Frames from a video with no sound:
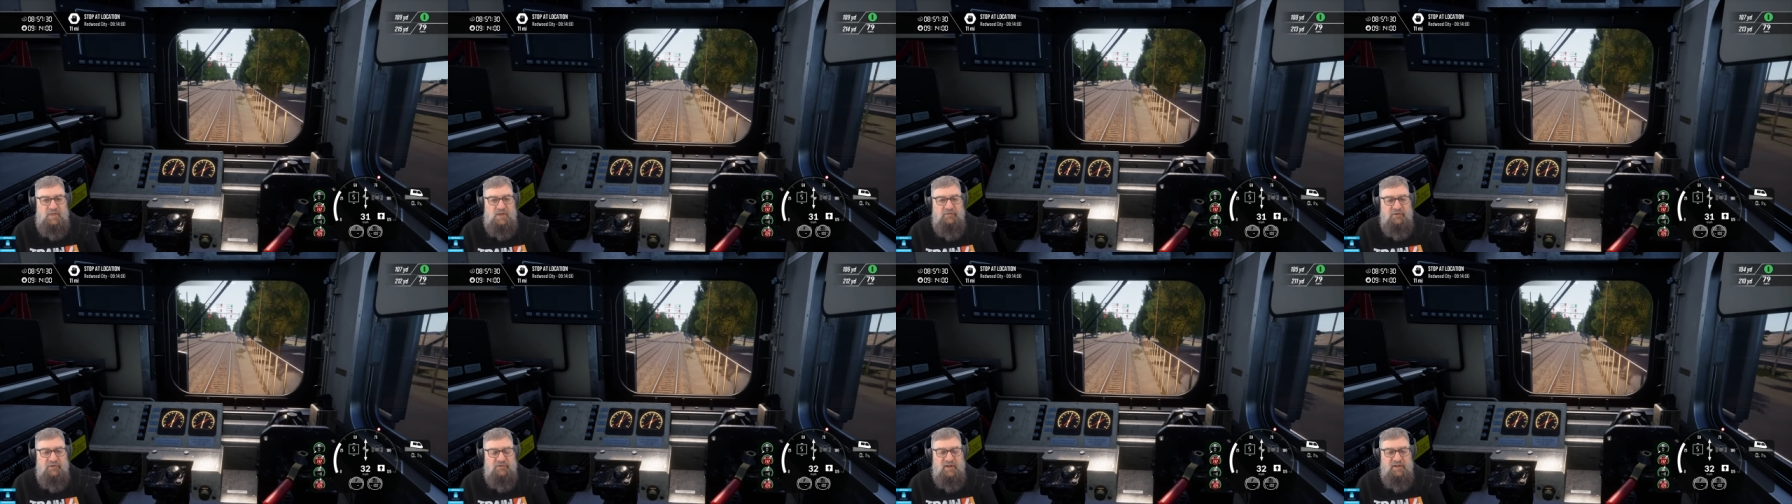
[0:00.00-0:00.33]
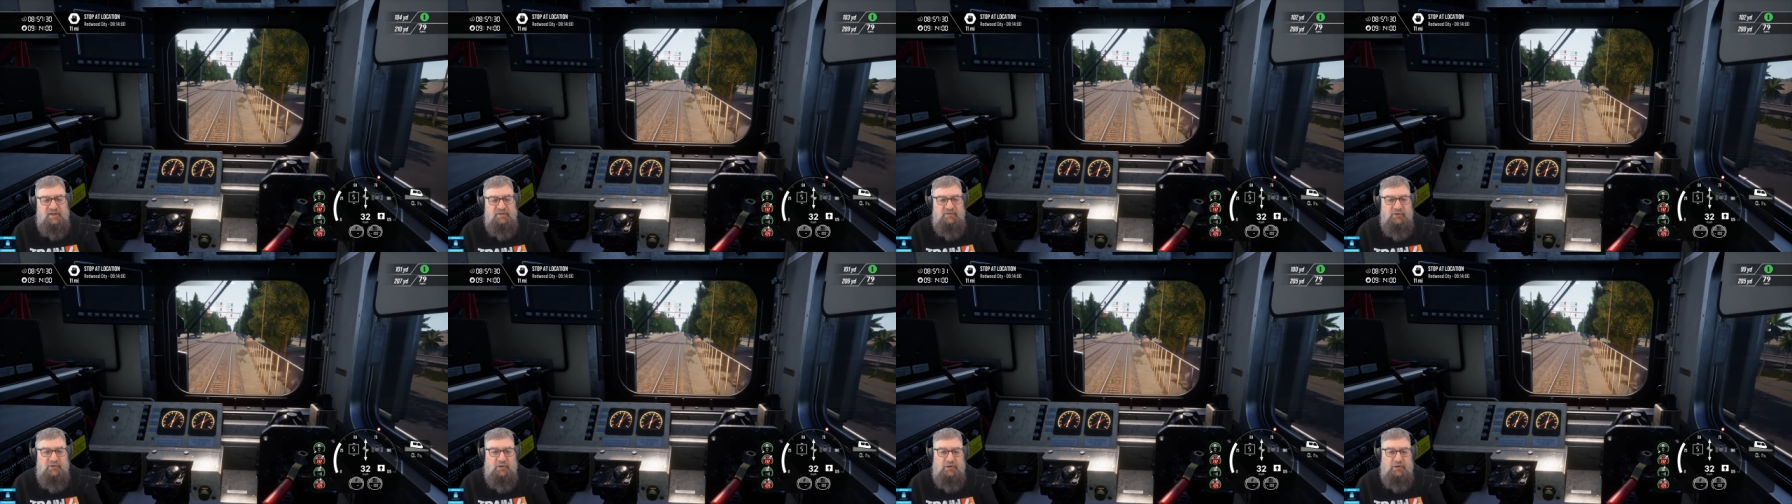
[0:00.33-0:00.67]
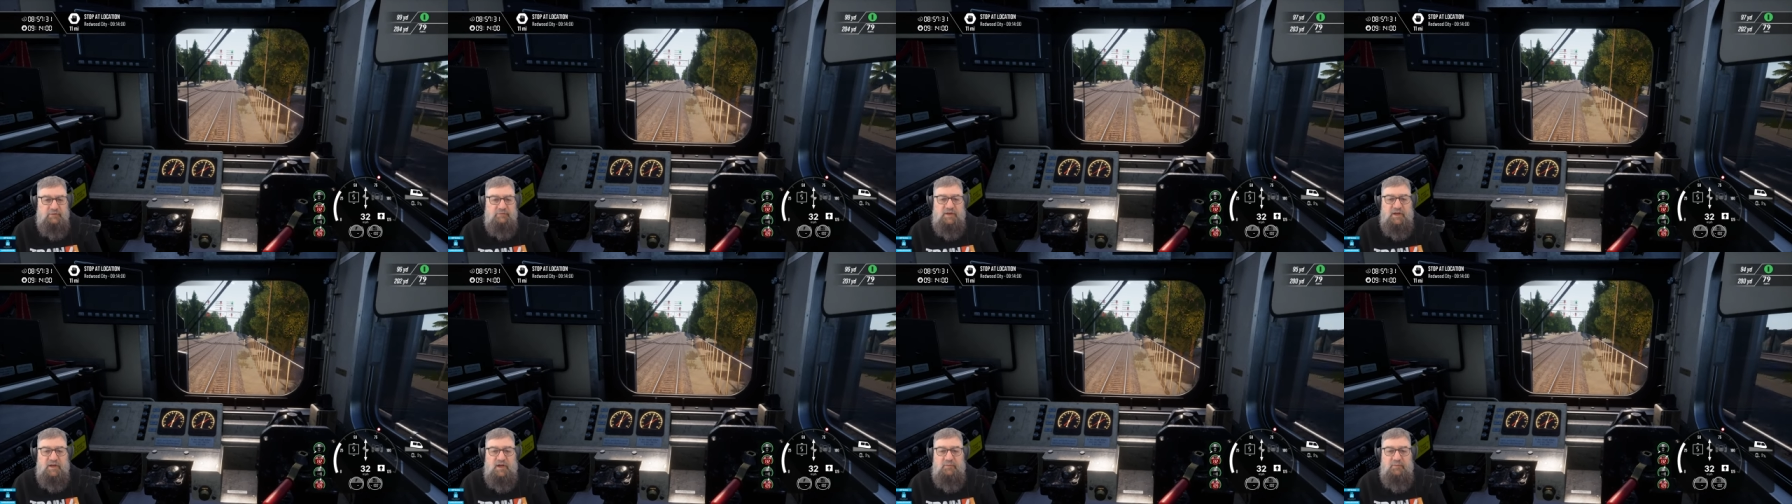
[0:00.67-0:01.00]
The downside
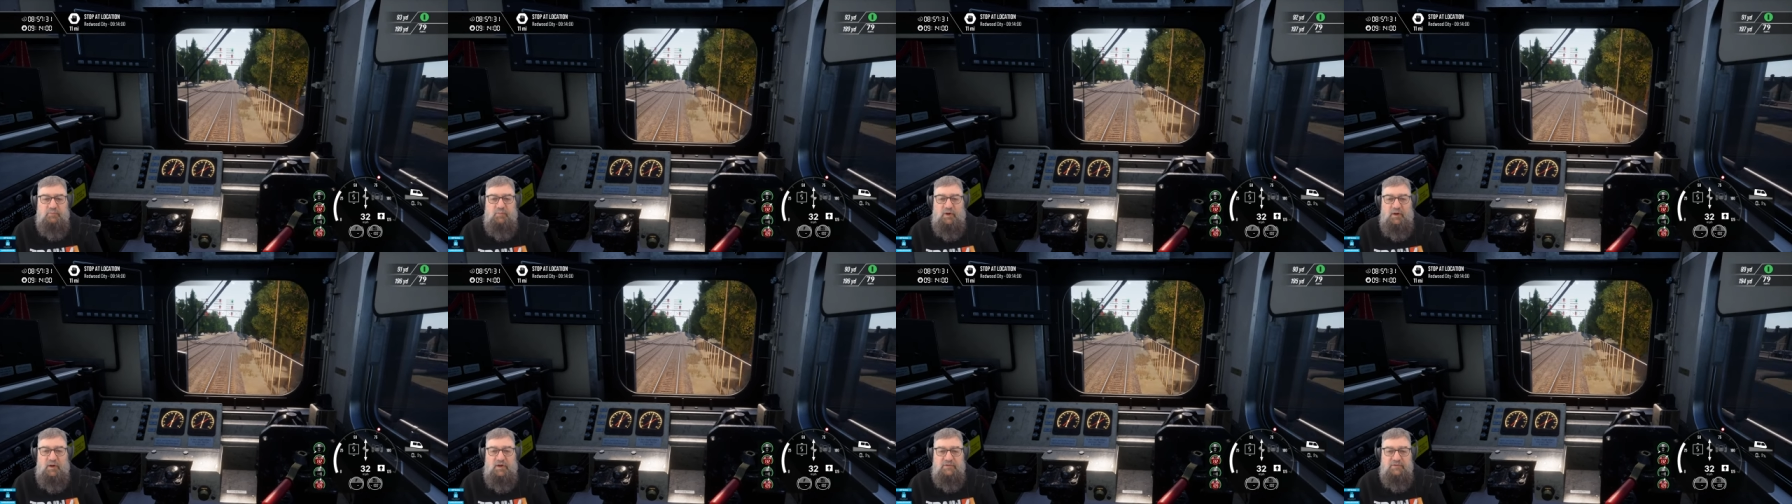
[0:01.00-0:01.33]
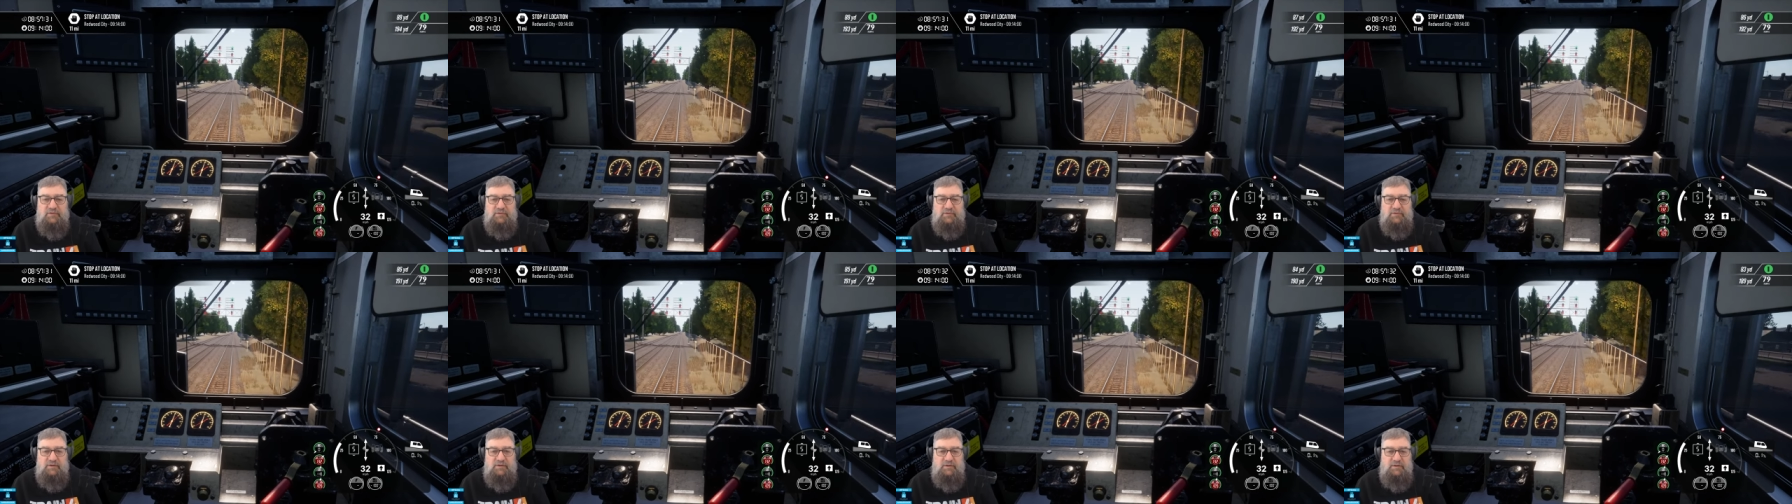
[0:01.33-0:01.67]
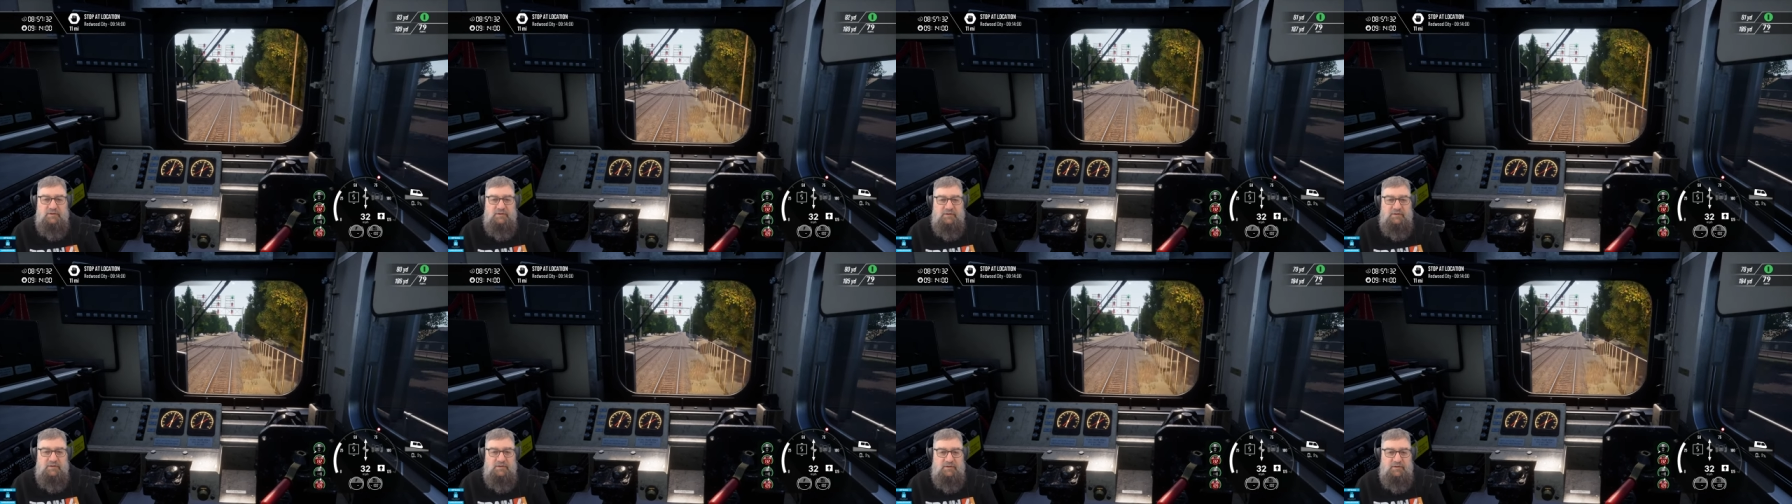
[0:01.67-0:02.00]
of Game Pass,
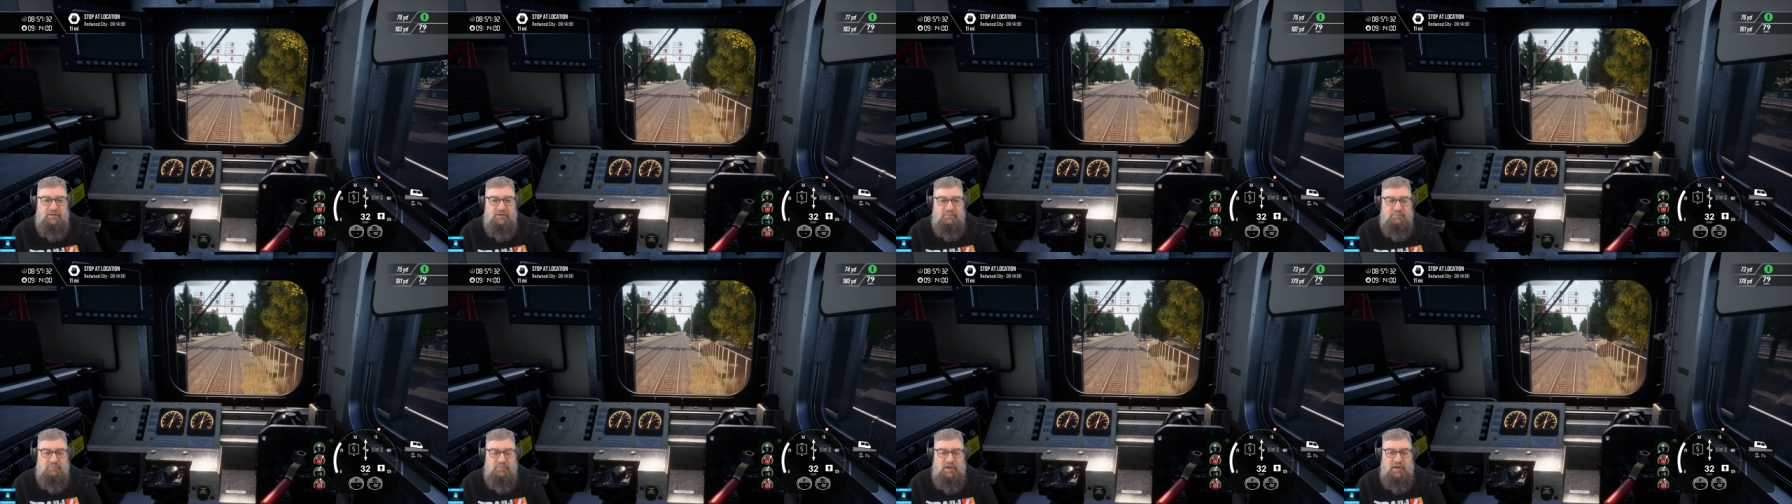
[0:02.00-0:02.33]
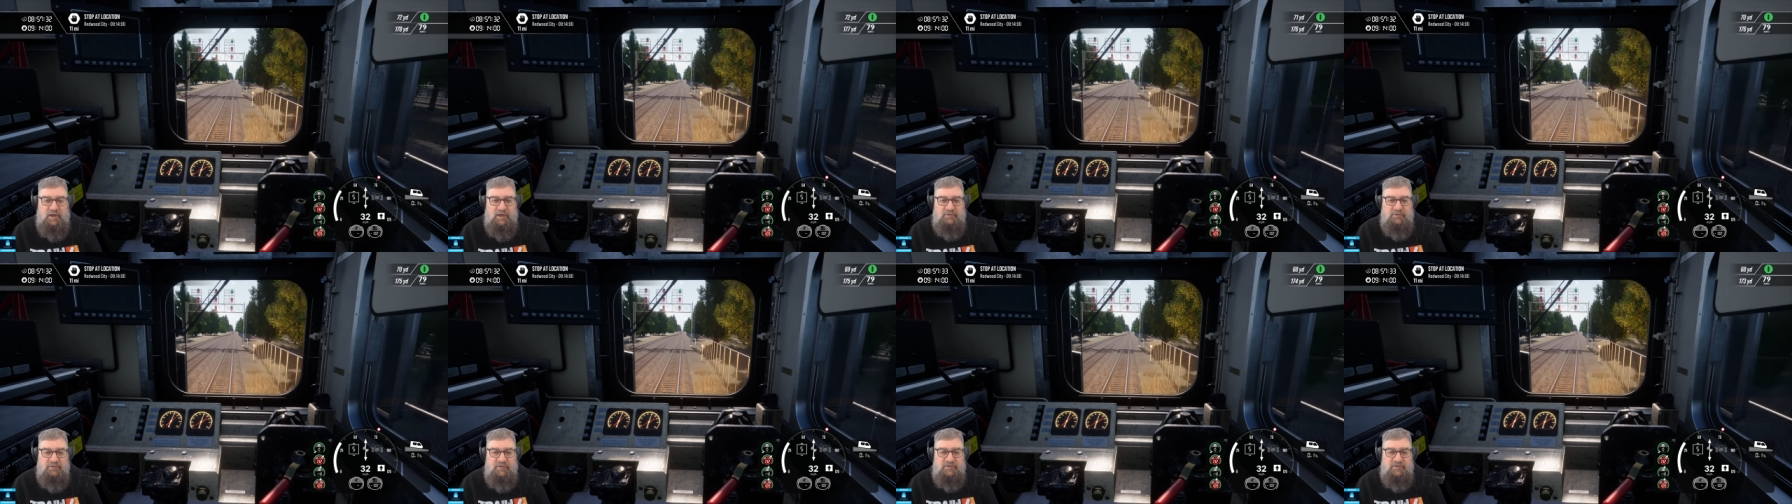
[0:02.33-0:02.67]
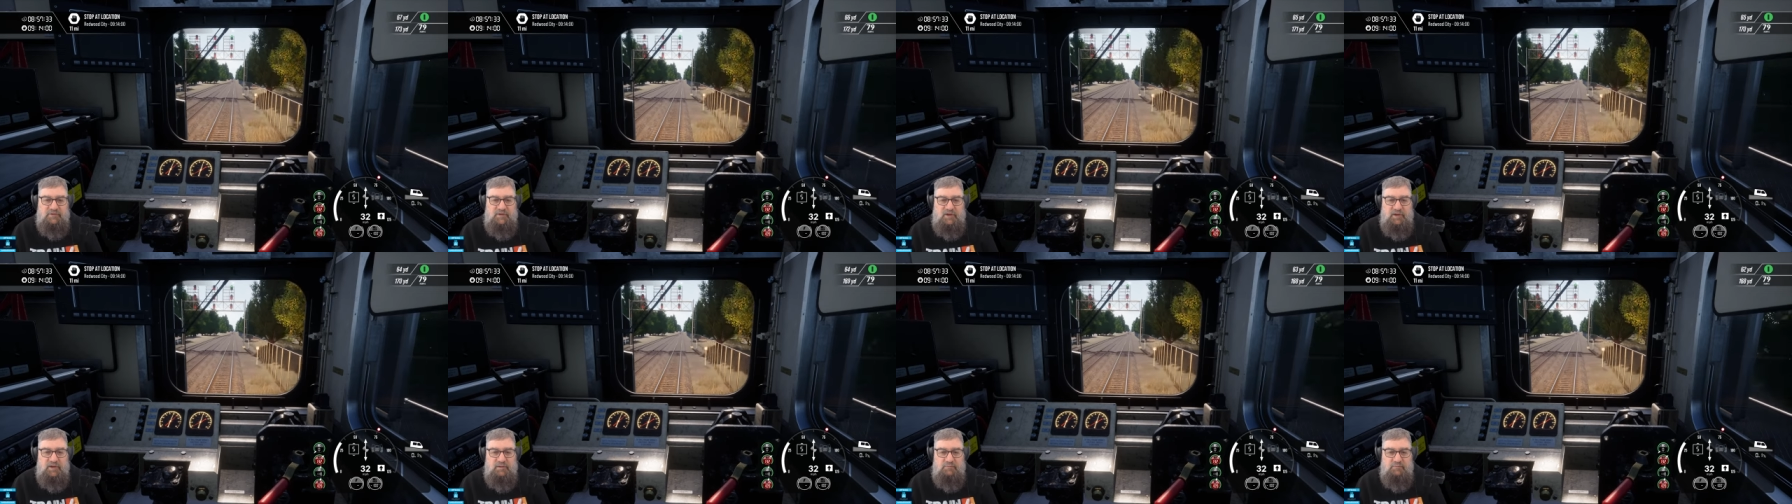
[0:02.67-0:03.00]
and the
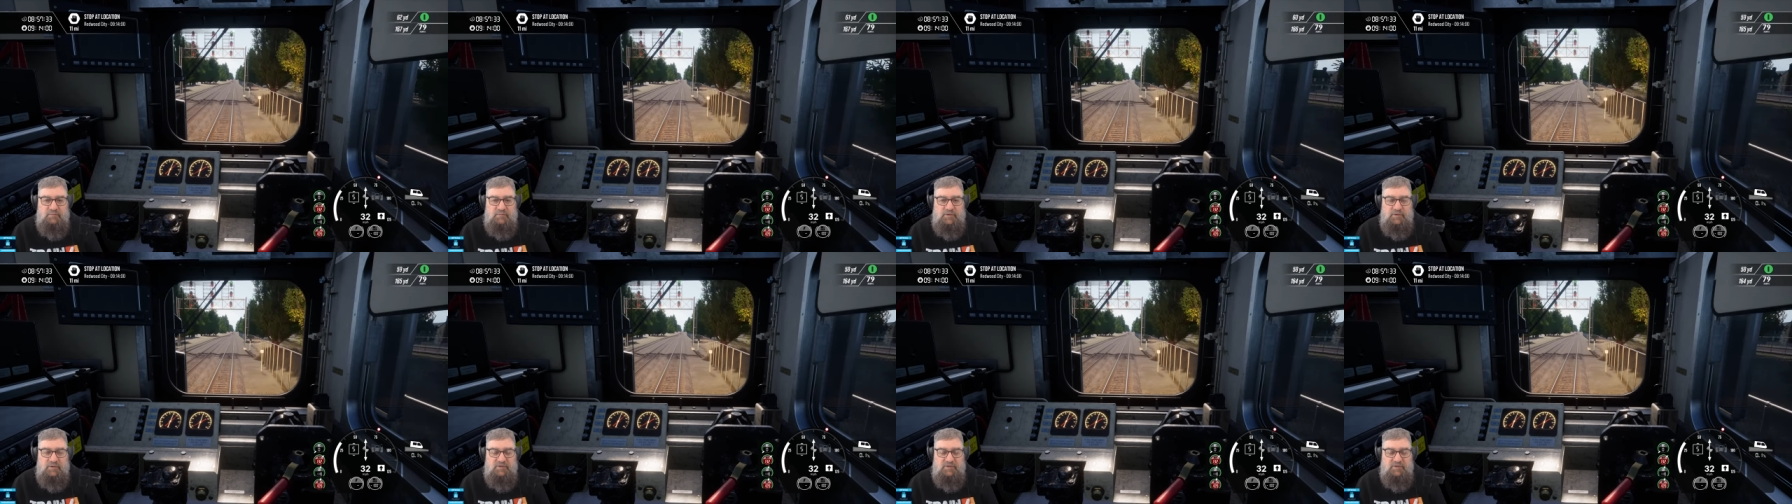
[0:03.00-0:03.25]
same